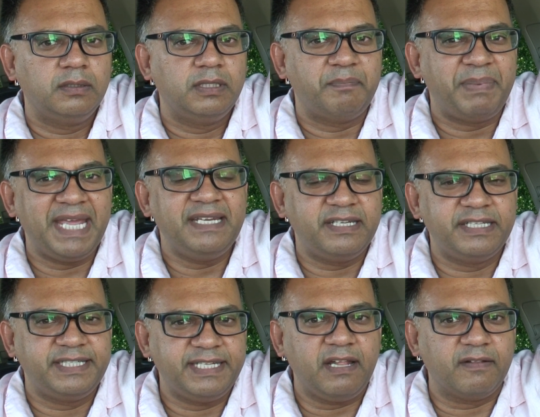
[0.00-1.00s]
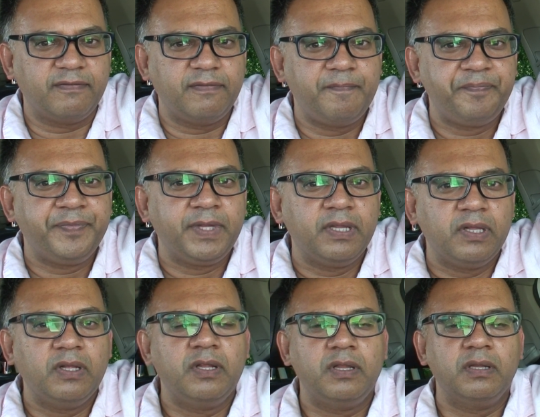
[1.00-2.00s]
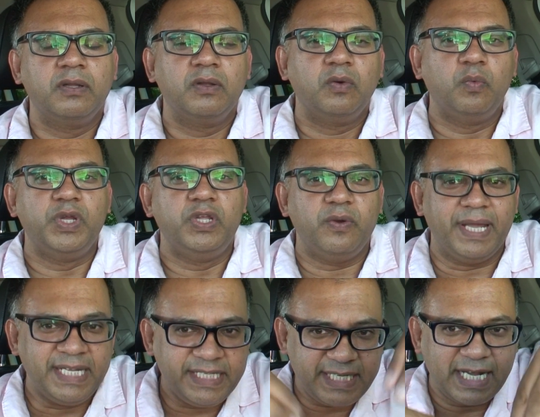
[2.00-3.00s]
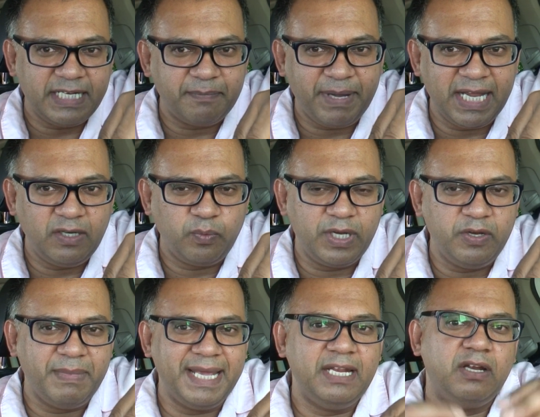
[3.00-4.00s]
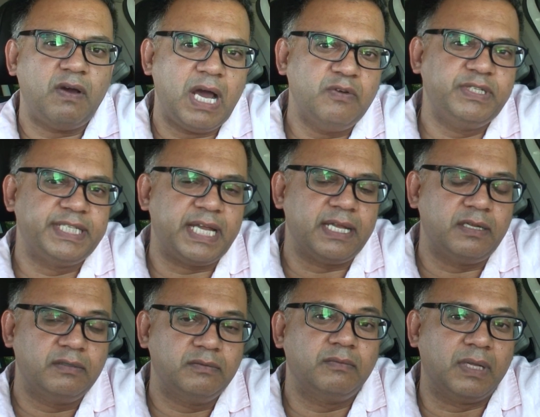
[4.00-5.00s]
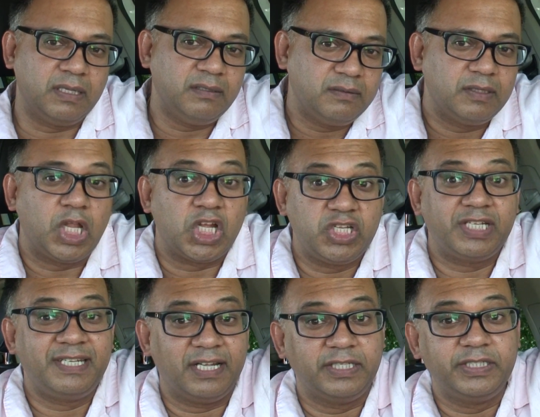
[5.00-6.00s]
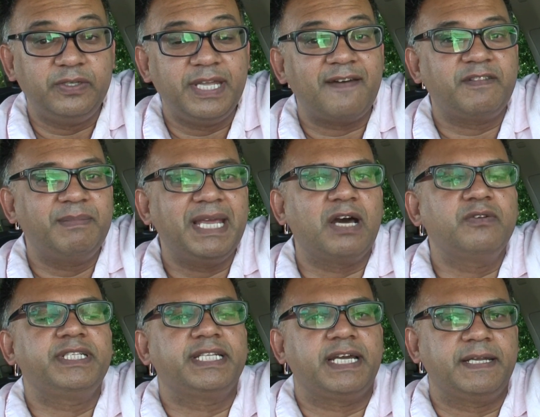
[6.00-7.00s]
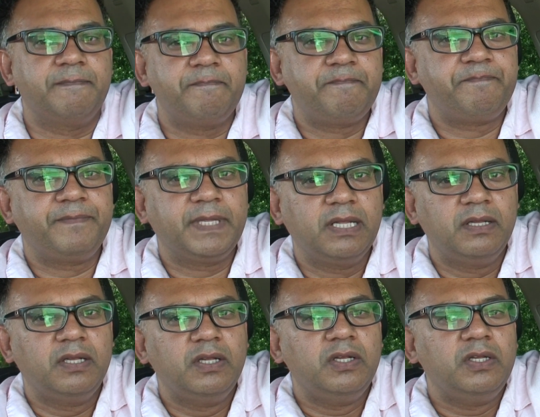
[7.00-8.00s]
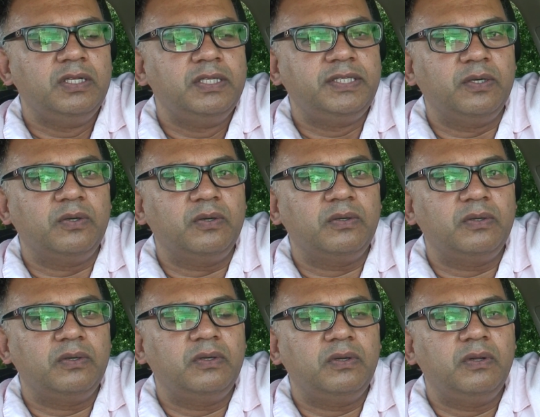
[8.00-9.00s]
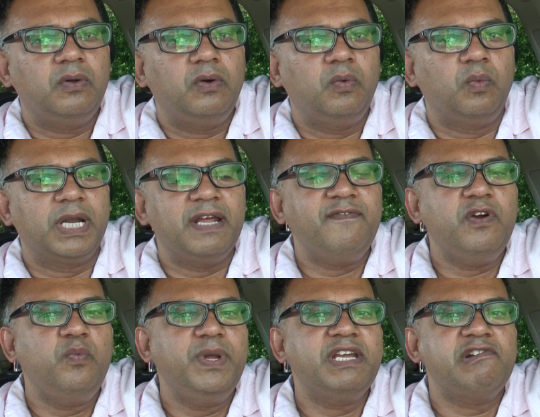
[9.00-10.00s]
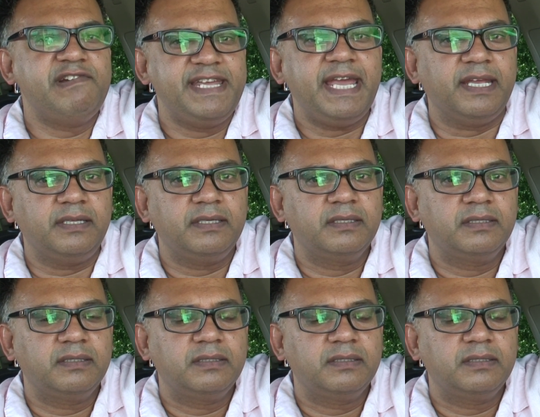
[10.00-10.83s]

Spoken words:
the paint itself, were you inside the paint when you made it or outside? Well, logic tells you have to be outside. So whatever we create,